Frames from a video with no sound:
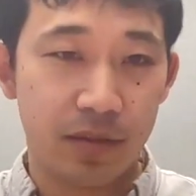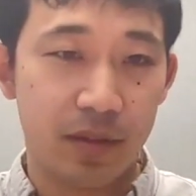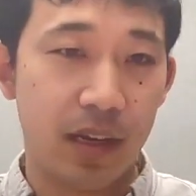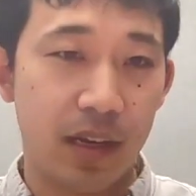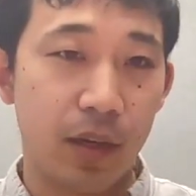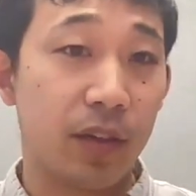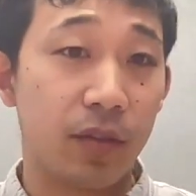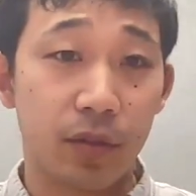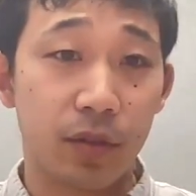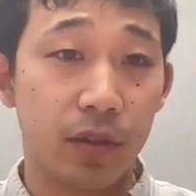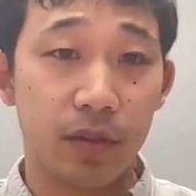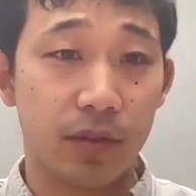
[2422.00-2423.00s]

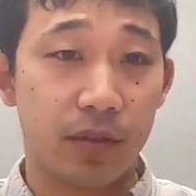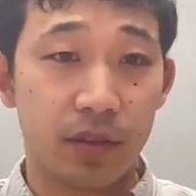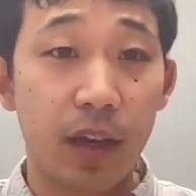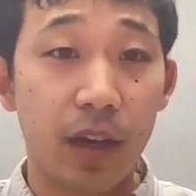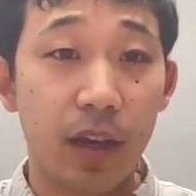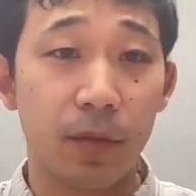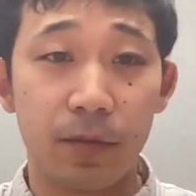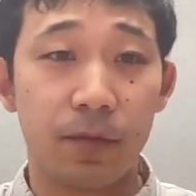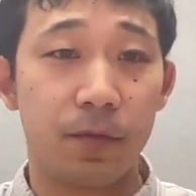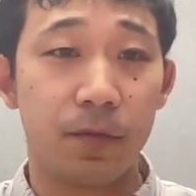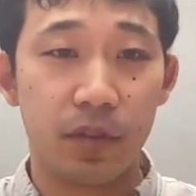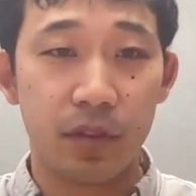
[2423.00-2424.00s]
database or type of
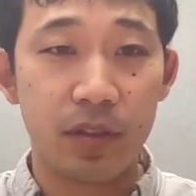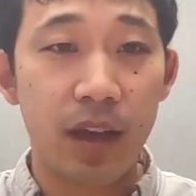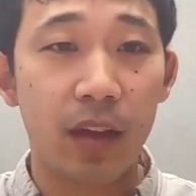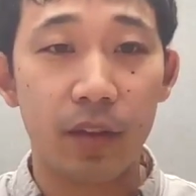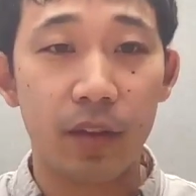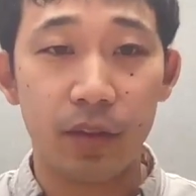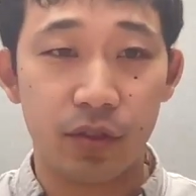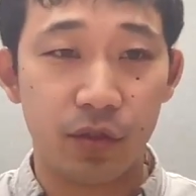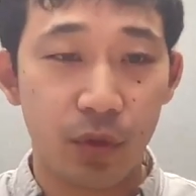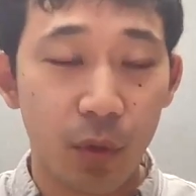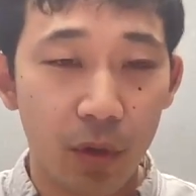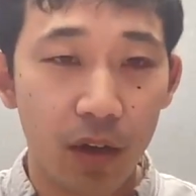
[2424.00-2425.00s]
knowledge
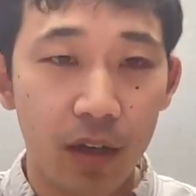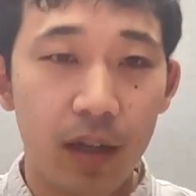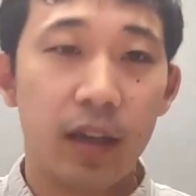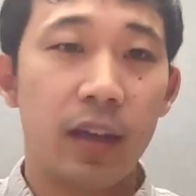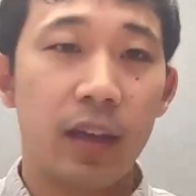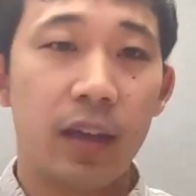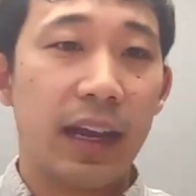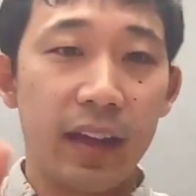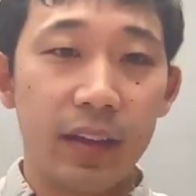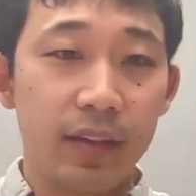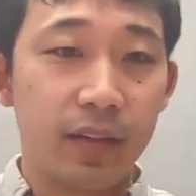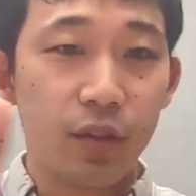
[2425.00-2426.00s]
store,
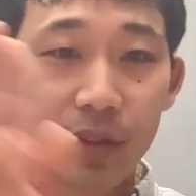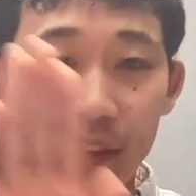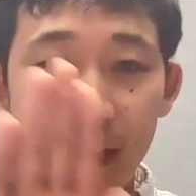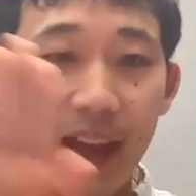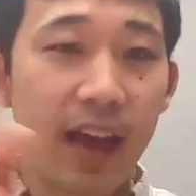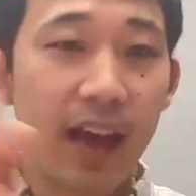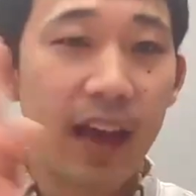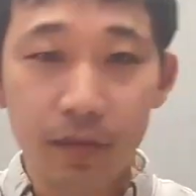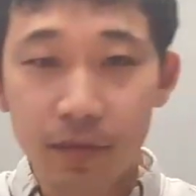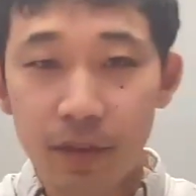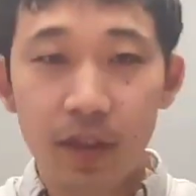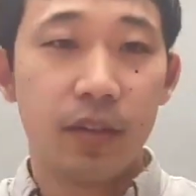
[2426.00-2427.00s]
and you can
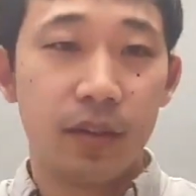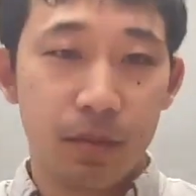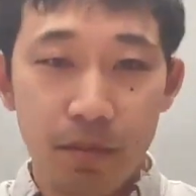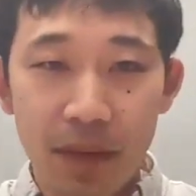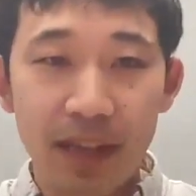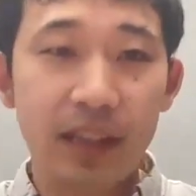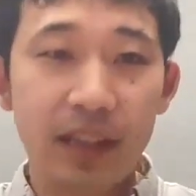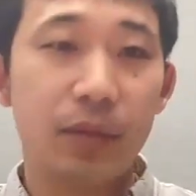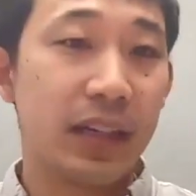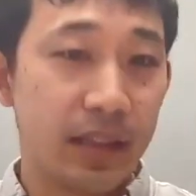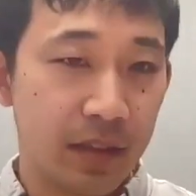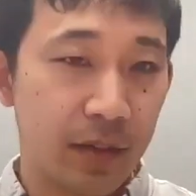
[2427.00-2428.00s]
have
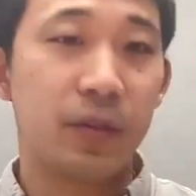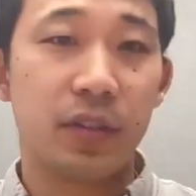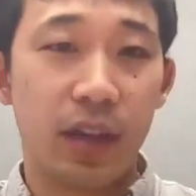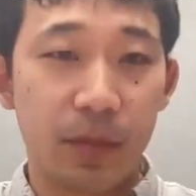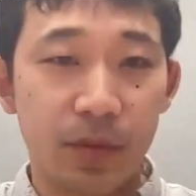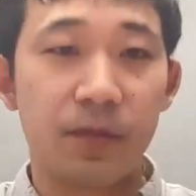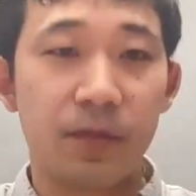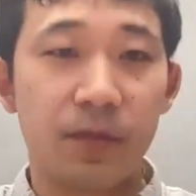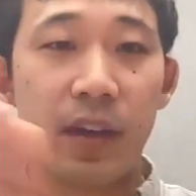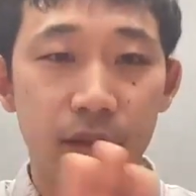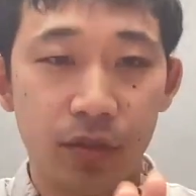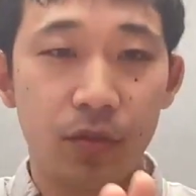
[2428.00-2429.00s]
many different types of
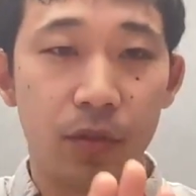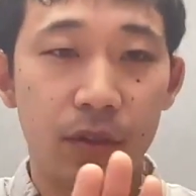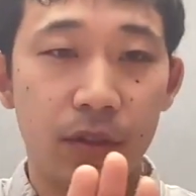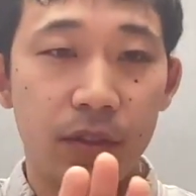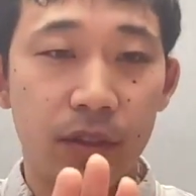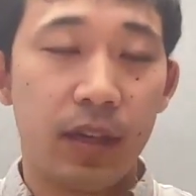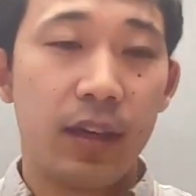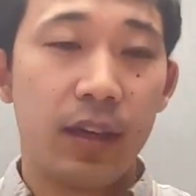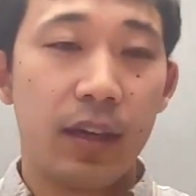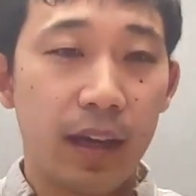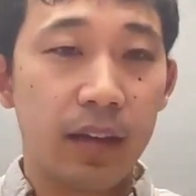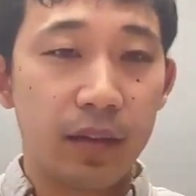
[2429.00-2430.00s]
knowledge stores,
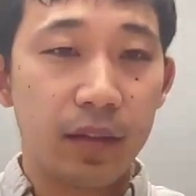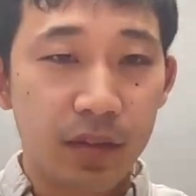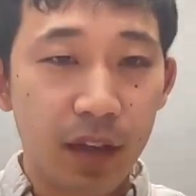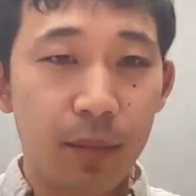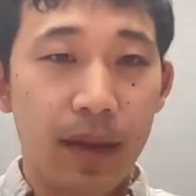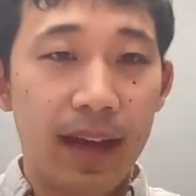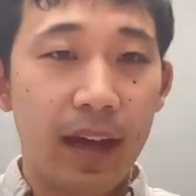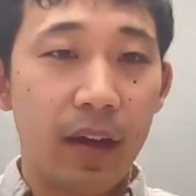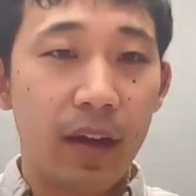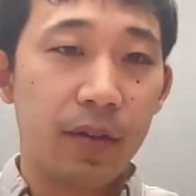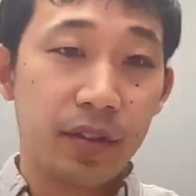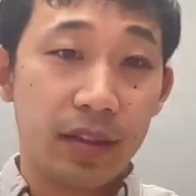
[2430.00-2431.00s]
and
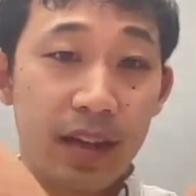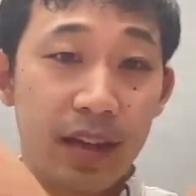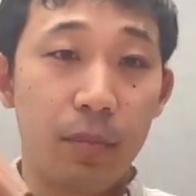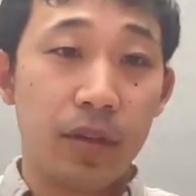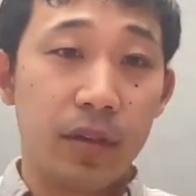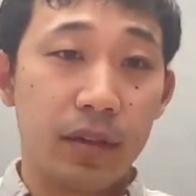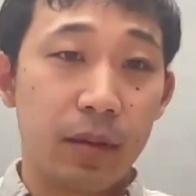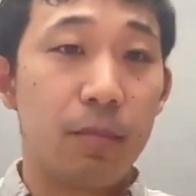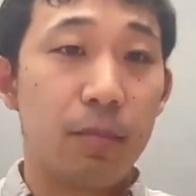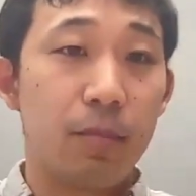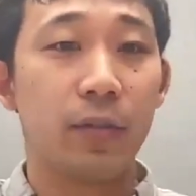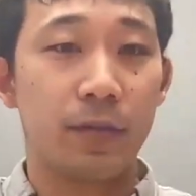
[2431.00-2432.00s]
somehow there's a common
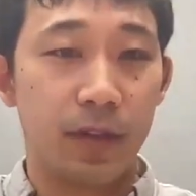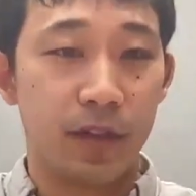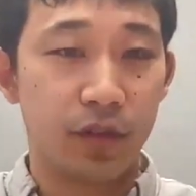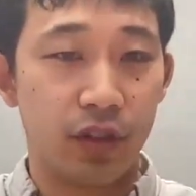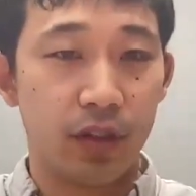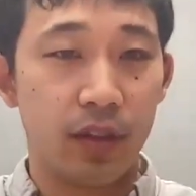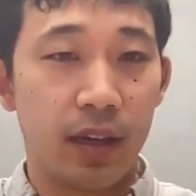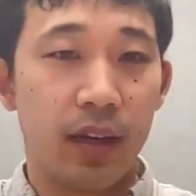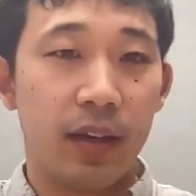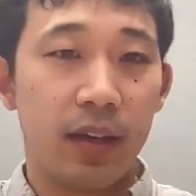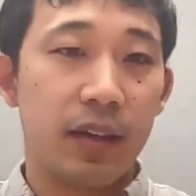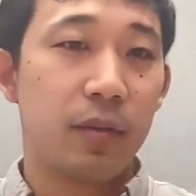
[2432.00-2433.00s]
combiner function
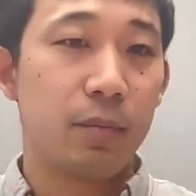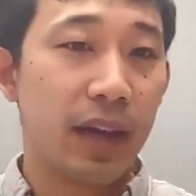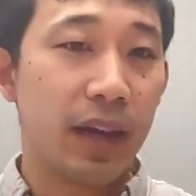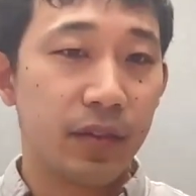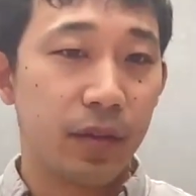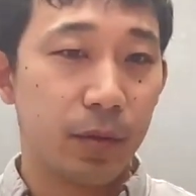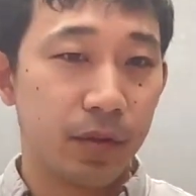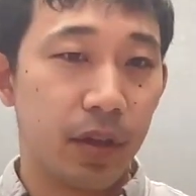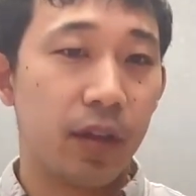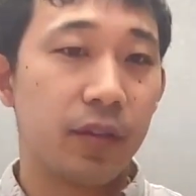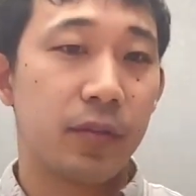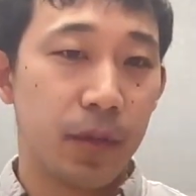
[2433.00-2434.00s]
that combines the
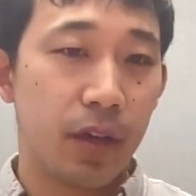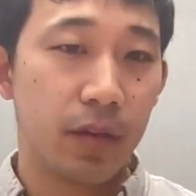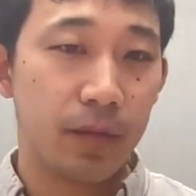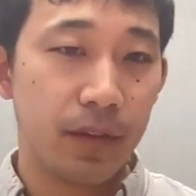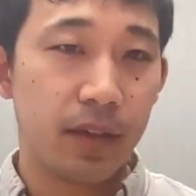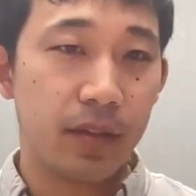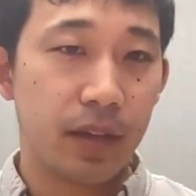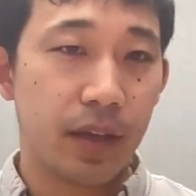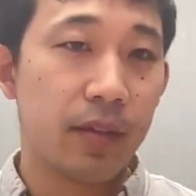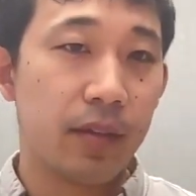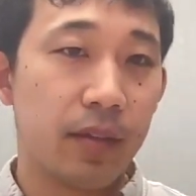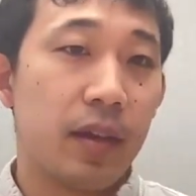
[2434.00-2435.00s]
results from all of these,
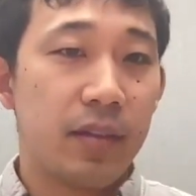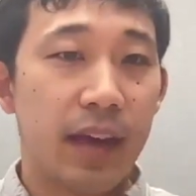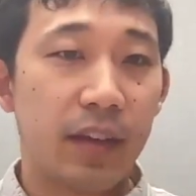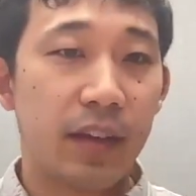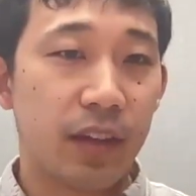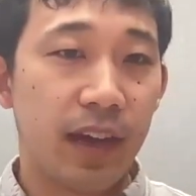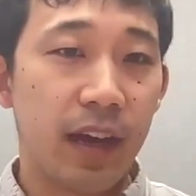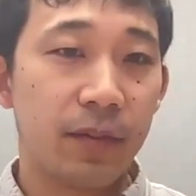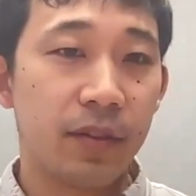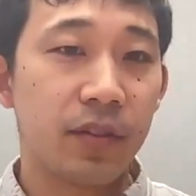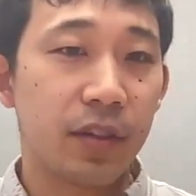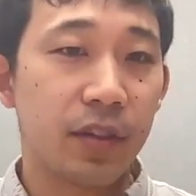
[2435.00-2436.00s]
and that should
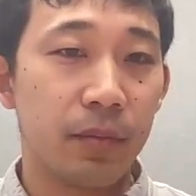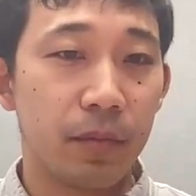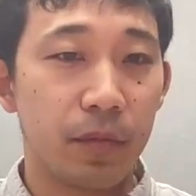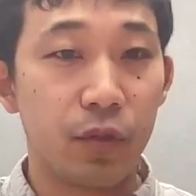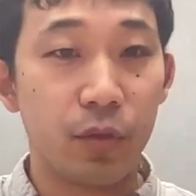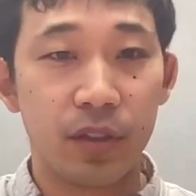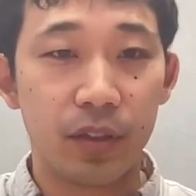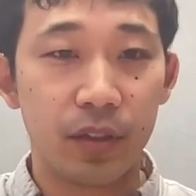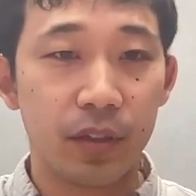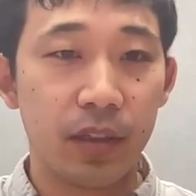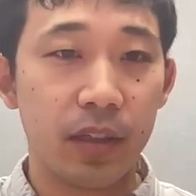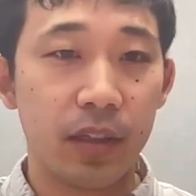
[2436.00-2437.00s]
have some
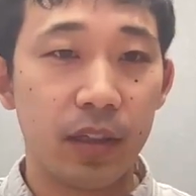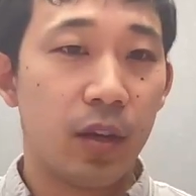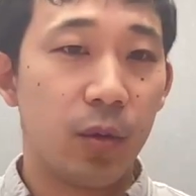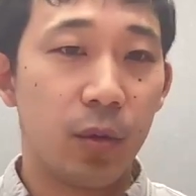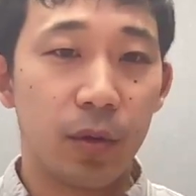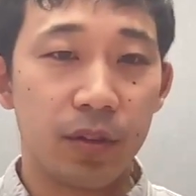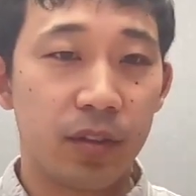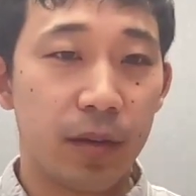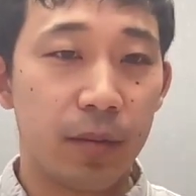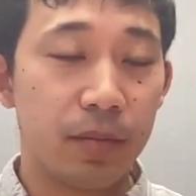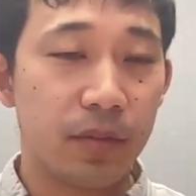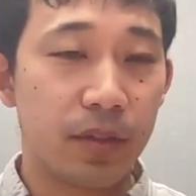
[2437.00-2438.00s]
utility or
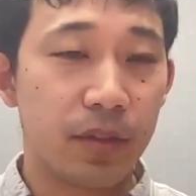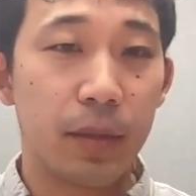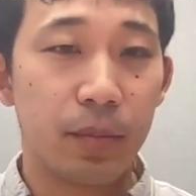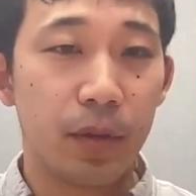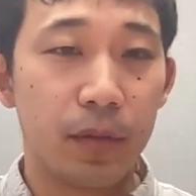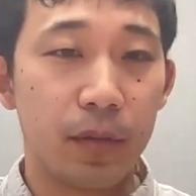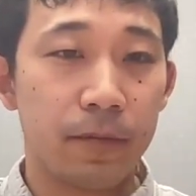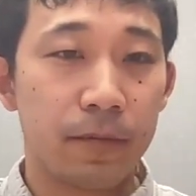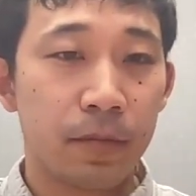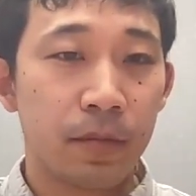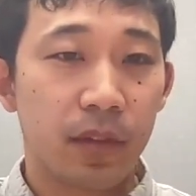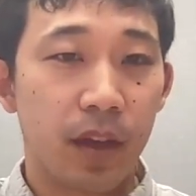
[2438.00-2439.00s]
some type of
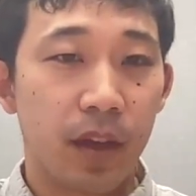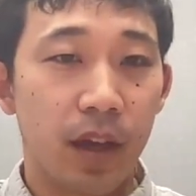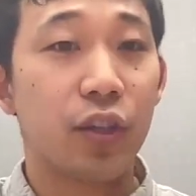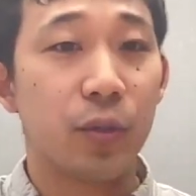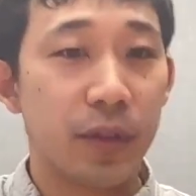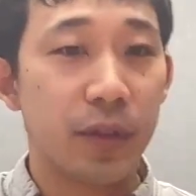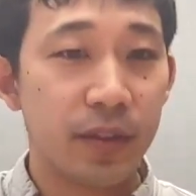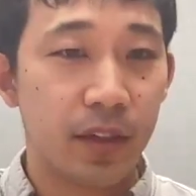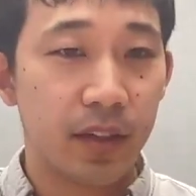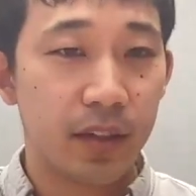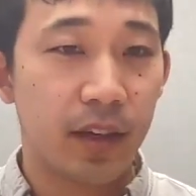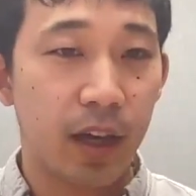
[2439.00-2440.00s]

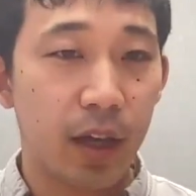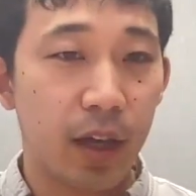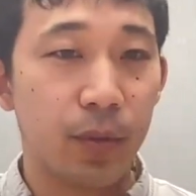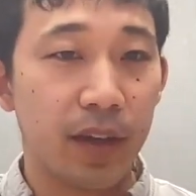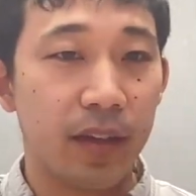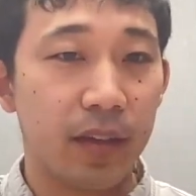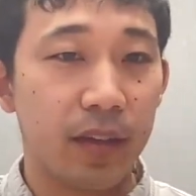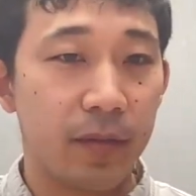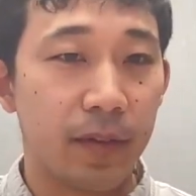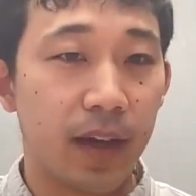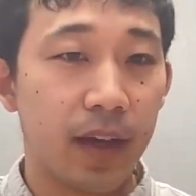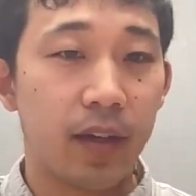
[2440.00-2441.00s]
heuristic to help you
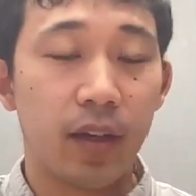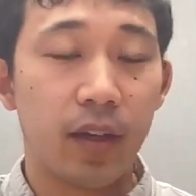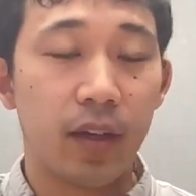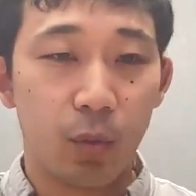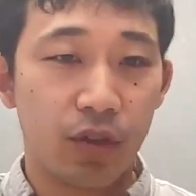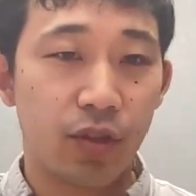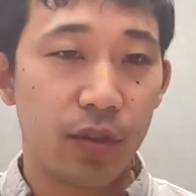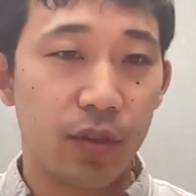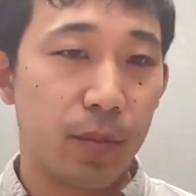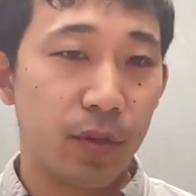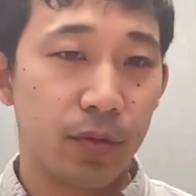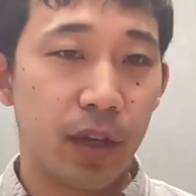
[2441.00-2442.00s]
identify which are the
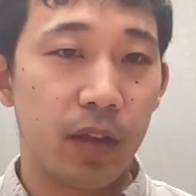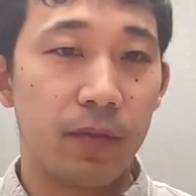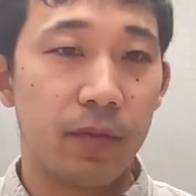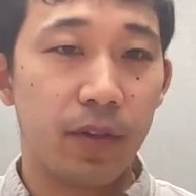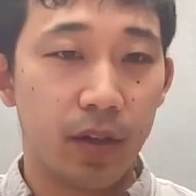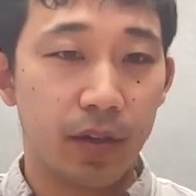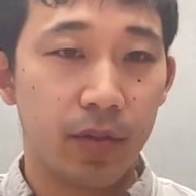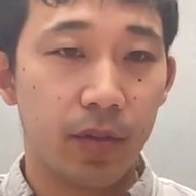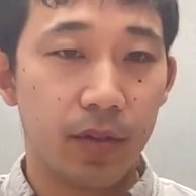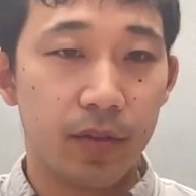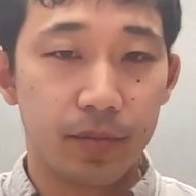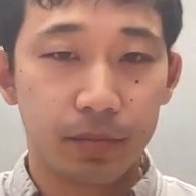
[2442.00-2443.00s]
most relevant
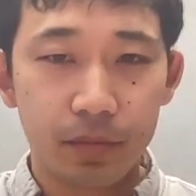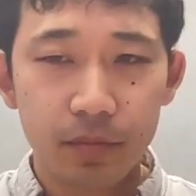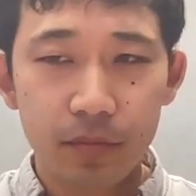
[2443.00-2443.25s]
articles.